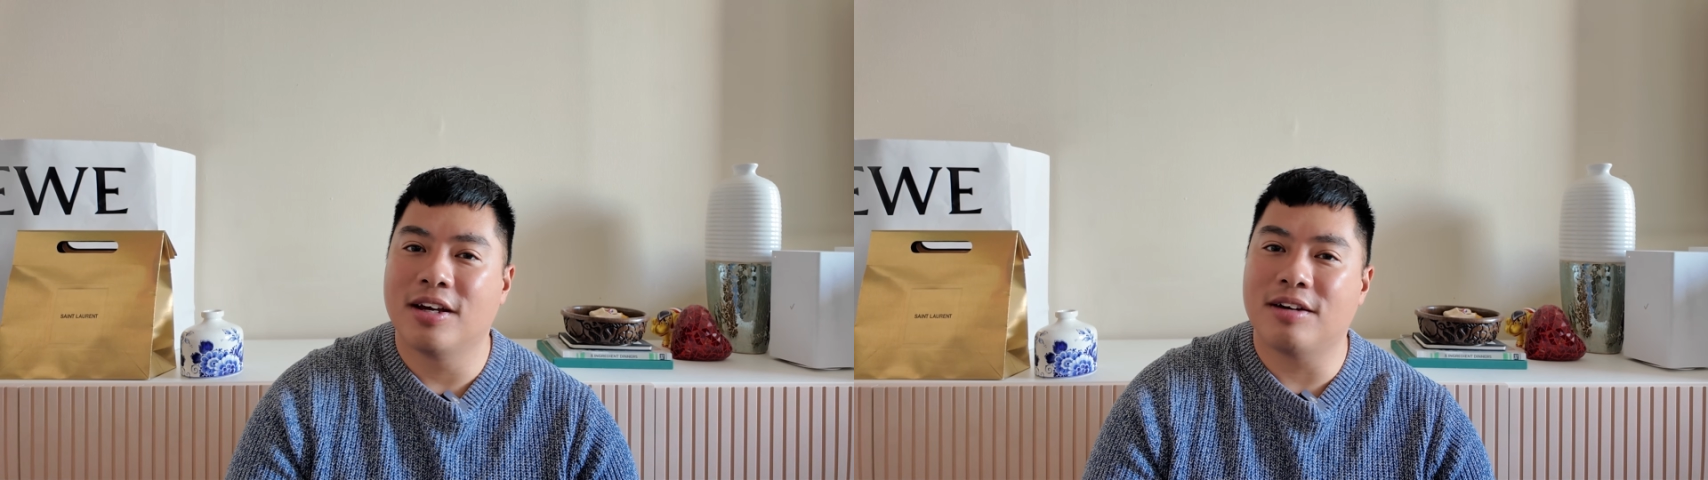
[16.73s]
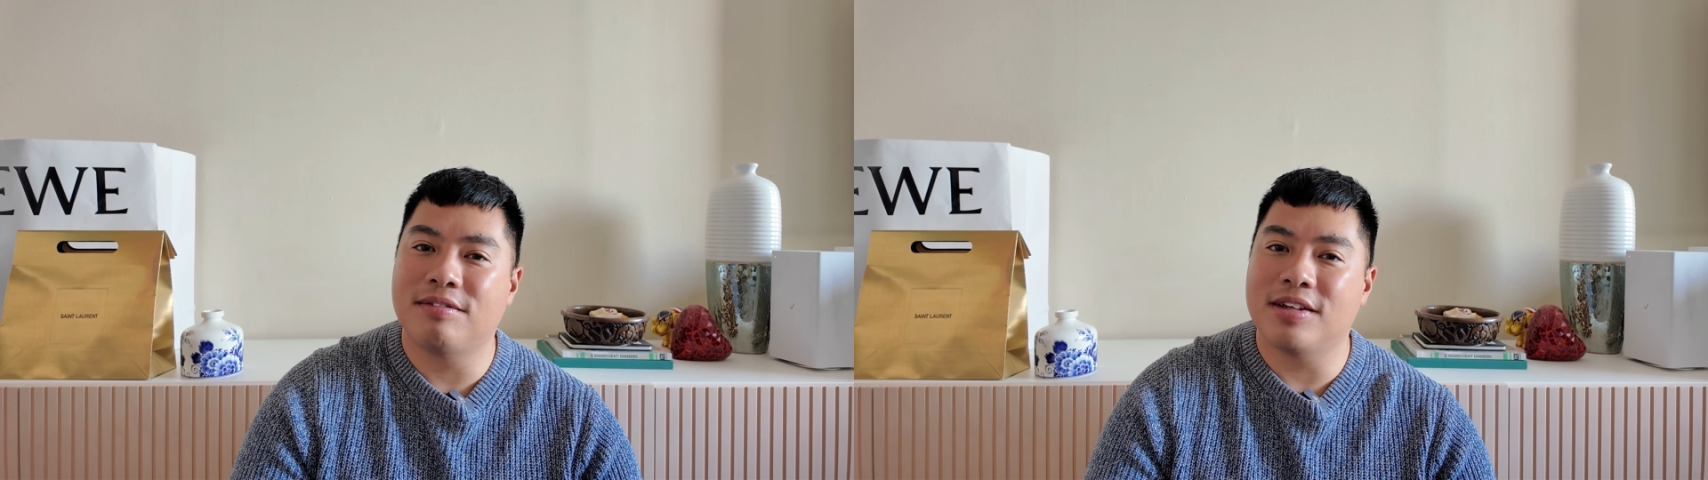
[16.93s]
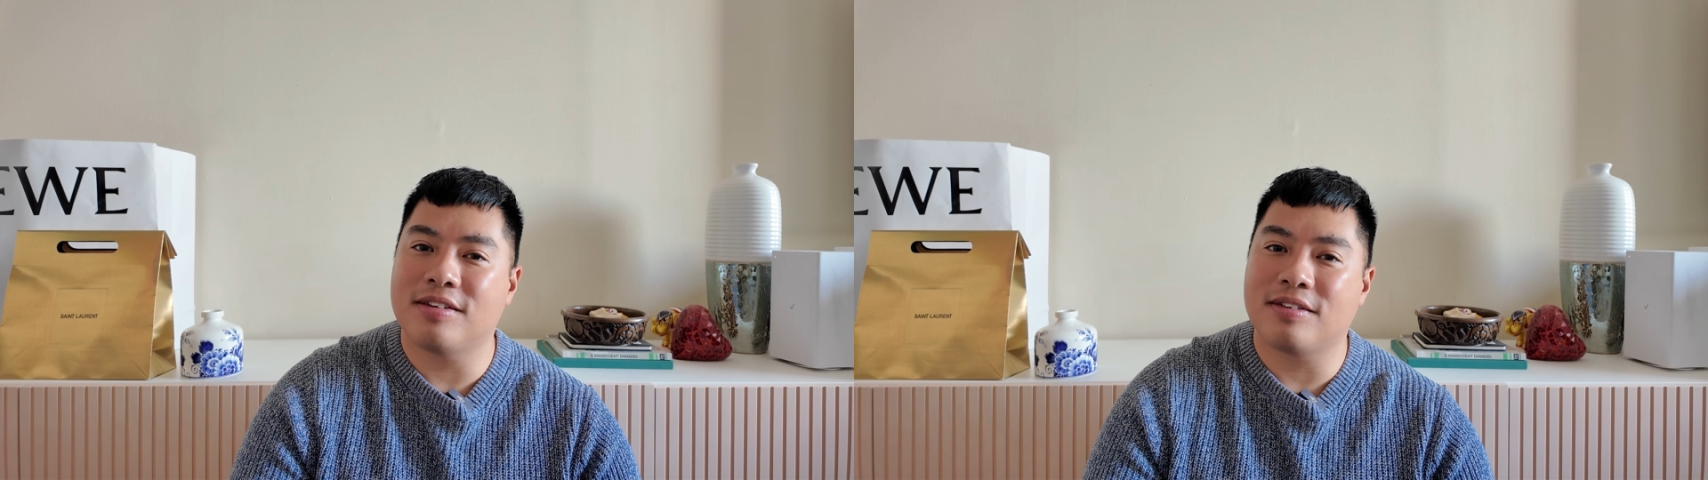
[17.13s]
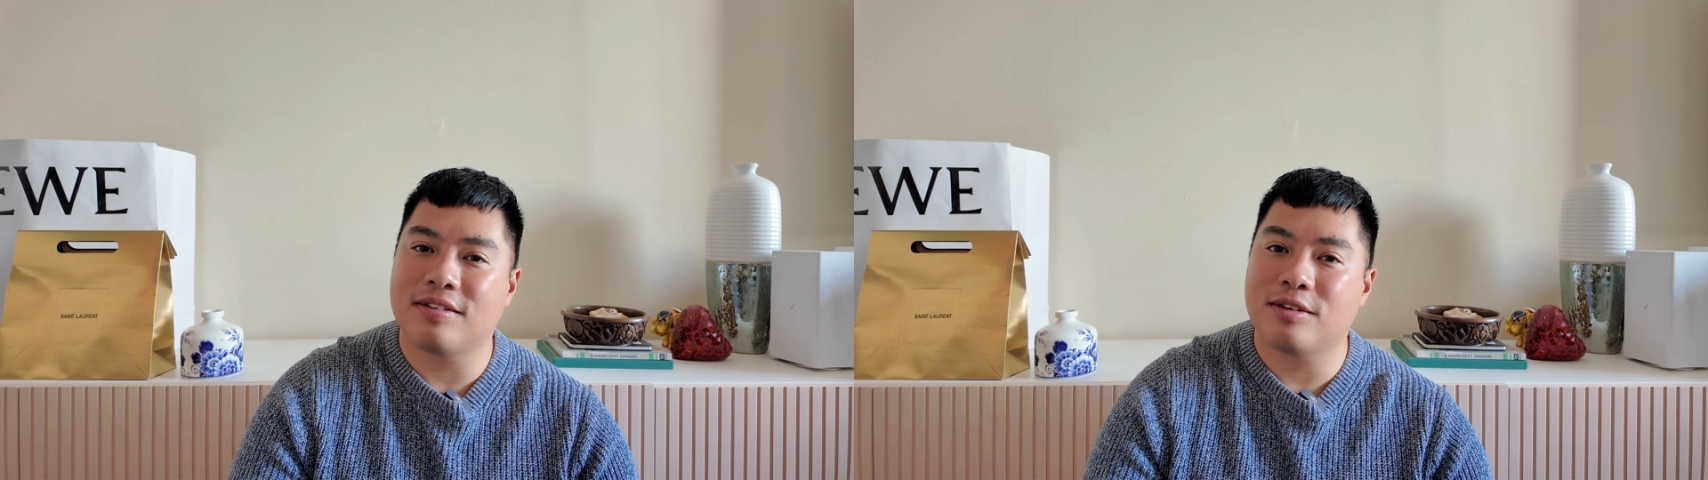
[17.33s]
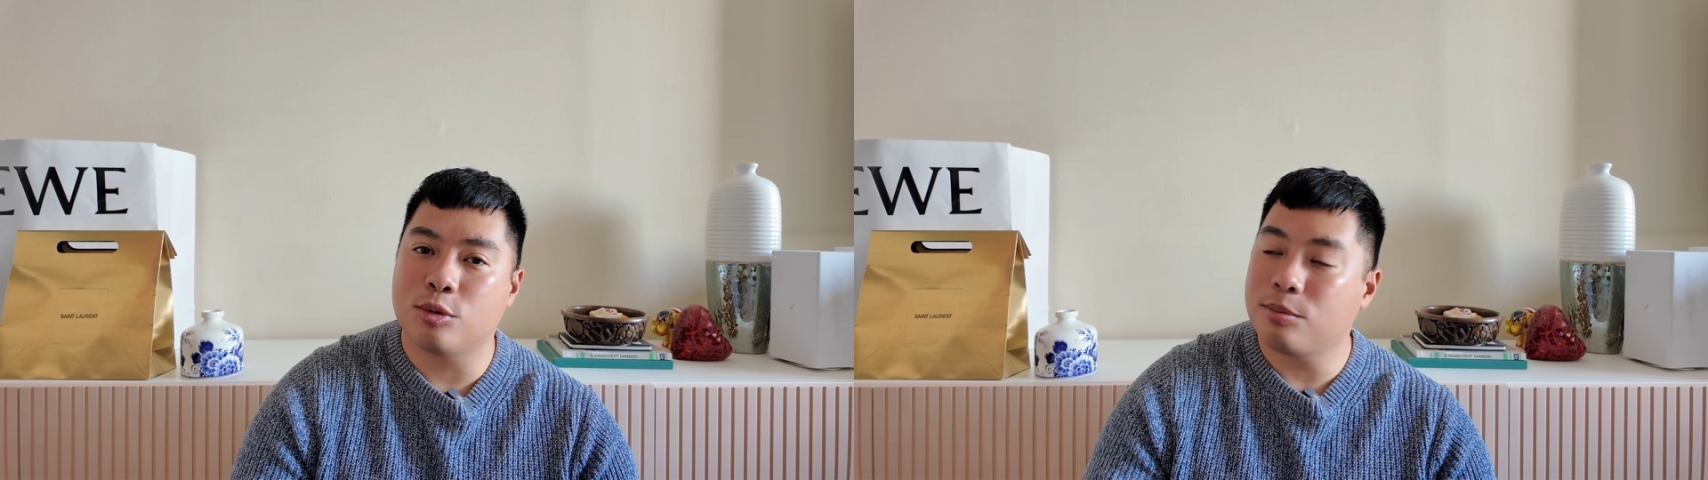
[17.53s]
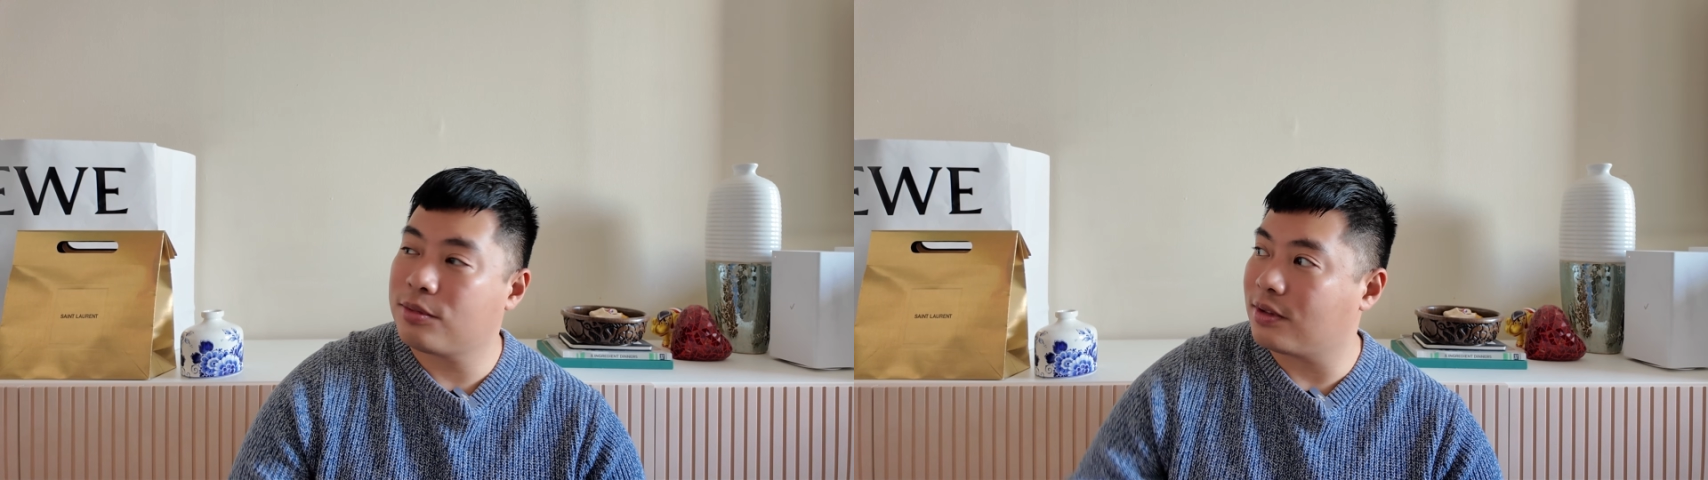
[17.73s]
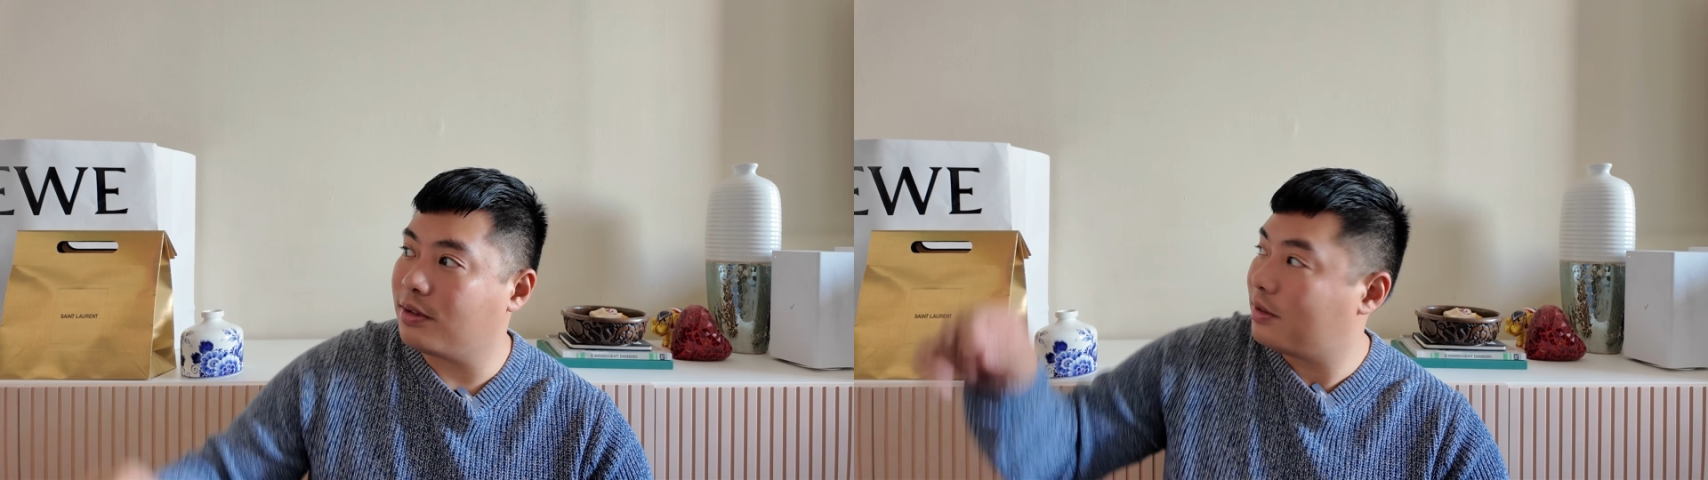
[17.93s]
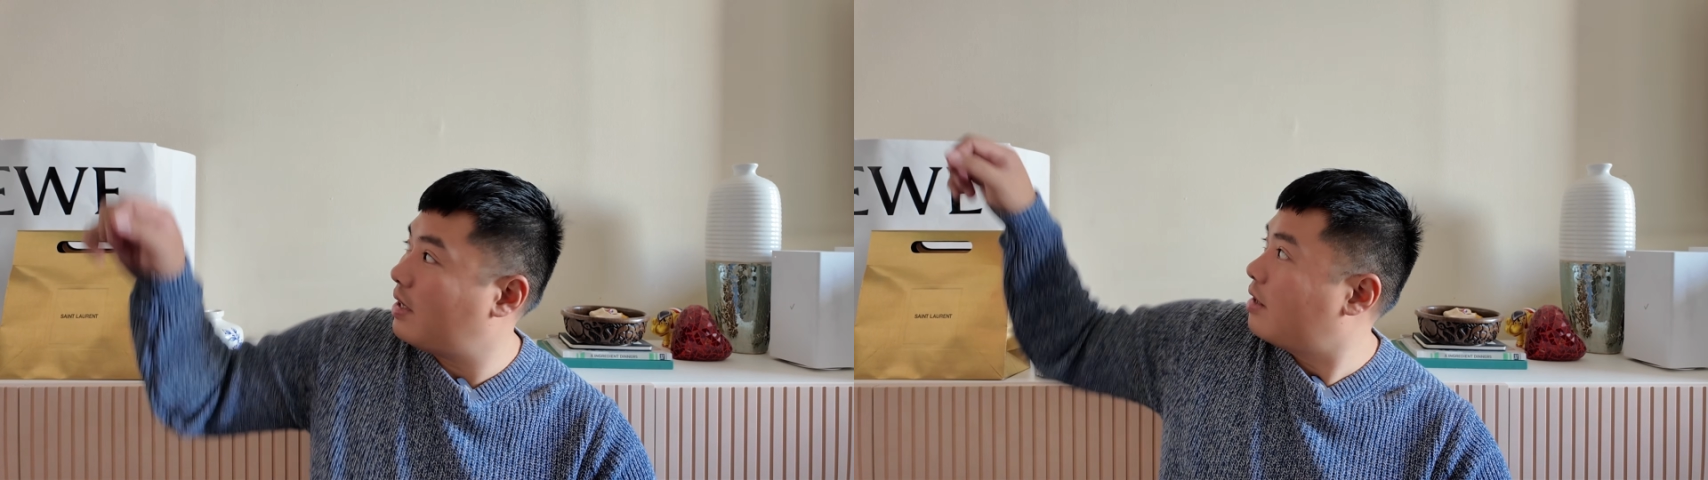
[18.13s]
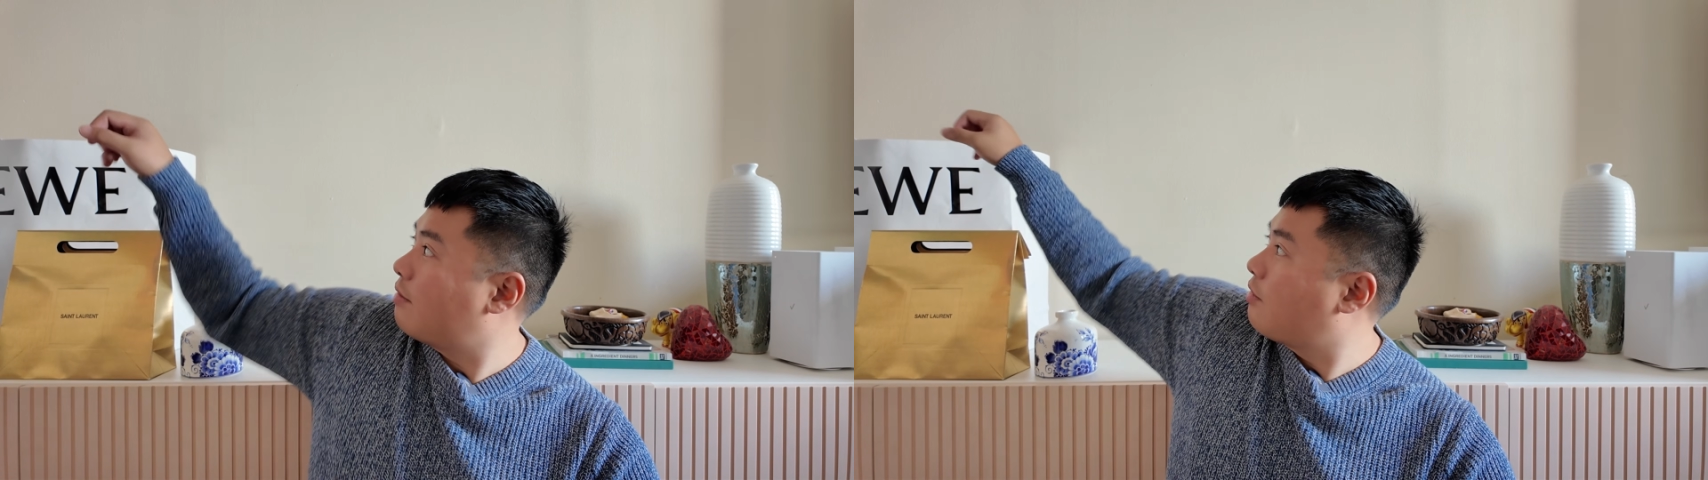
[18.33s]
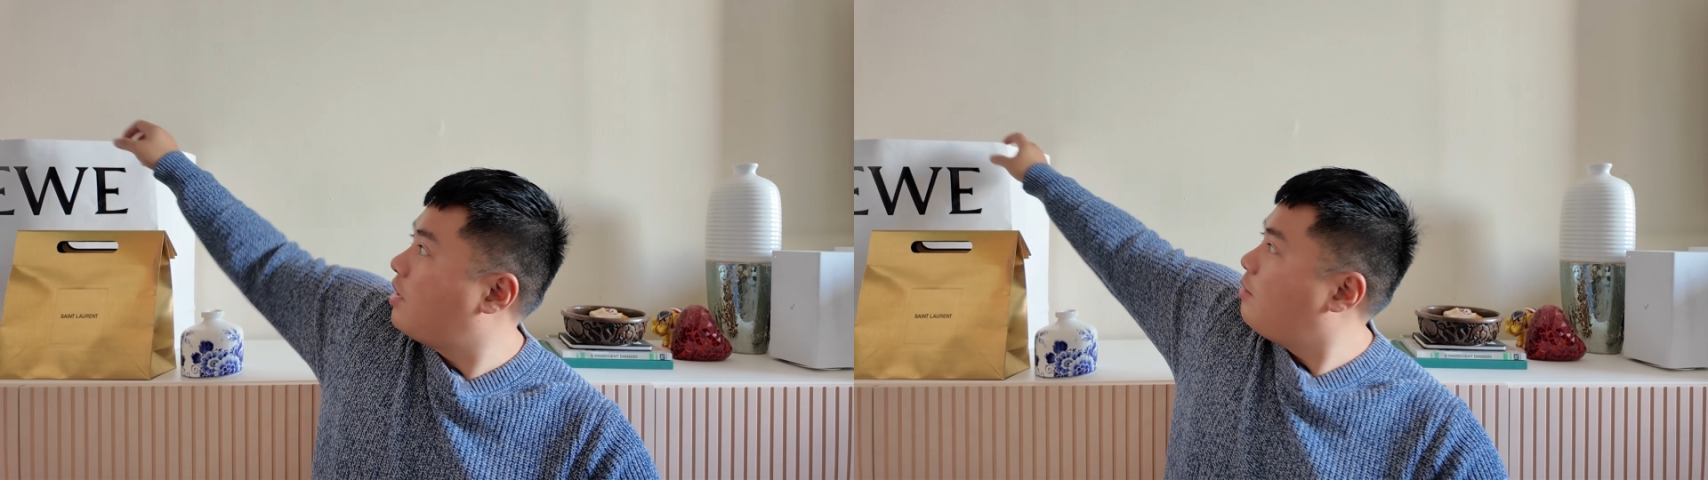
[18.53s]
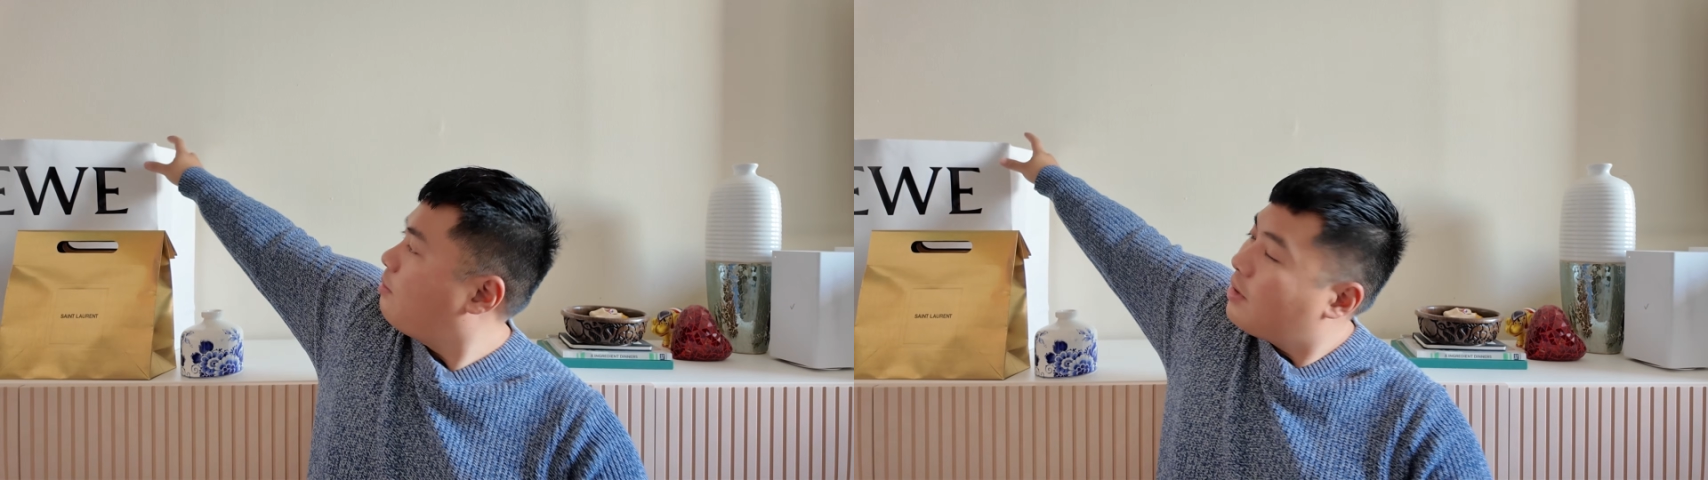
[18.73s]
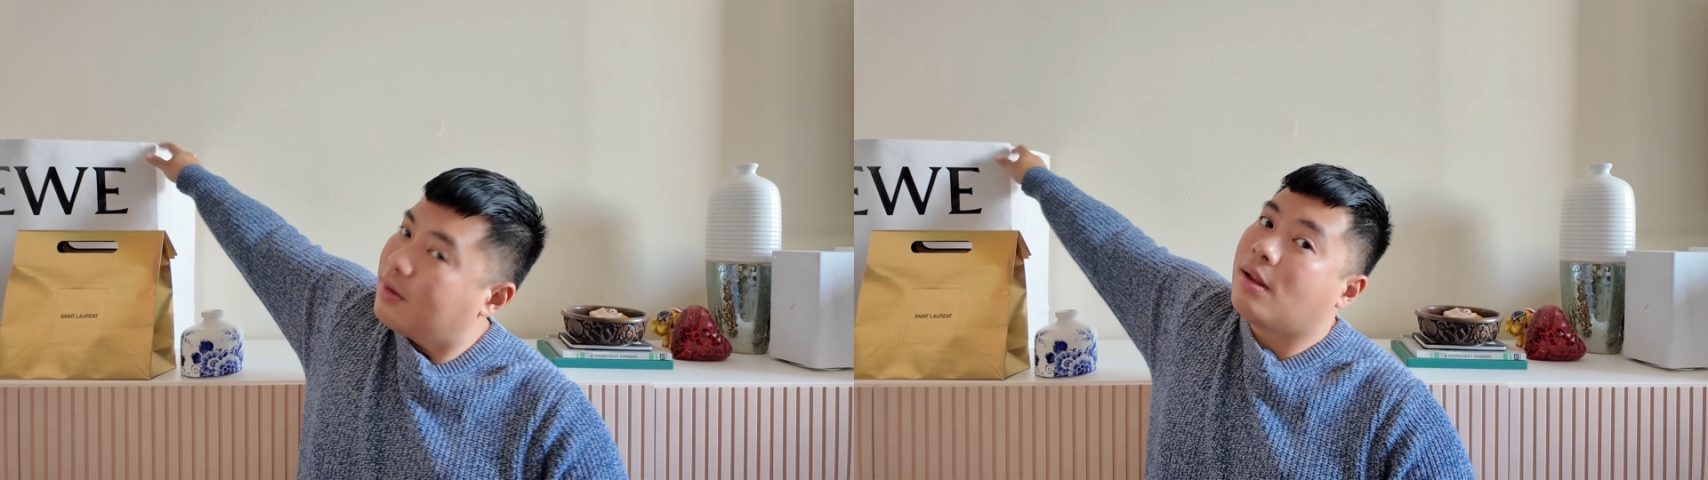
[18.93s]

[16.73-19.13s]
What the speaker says: of this, oops, a little out of frame,